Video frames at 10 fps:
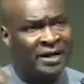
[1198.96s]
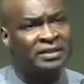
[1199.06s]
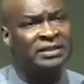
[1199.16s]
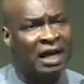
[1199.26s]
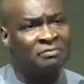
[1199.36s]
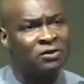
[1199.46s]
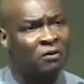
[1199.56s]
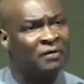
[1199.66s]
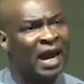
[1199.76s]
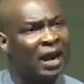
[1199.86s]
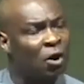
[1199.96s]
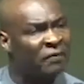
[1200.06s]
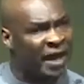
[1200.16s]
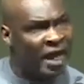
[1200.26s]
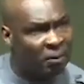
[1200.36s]
in terms of lack
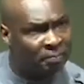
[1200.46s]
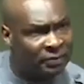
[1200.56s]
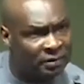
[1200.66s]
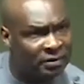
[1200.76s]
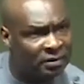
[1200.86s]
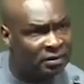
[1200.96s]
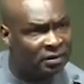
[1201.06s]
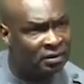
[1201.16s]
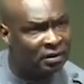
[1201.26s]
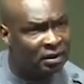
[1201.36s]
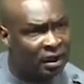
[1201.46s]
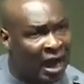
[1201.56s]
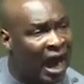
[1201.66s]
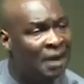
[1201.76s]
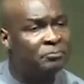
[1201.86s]
of help.
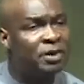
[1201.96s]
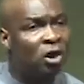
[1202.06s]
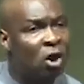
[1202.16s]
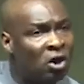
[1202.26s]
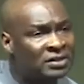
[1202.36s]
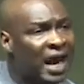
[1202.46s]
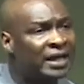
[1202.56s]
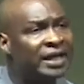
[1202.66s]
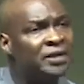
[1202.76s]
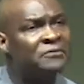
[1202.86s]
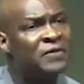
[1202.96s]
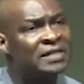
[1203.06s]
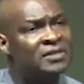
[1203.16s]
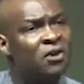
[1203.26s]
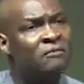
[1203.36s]
And because at the
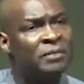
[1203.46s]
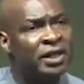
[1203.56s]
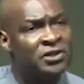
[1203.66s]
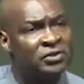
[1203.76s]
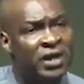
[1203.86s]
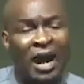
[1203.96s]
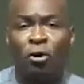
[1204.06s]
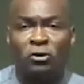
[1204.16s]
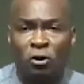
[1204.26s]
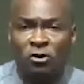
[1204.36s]
infancy of ministry, I also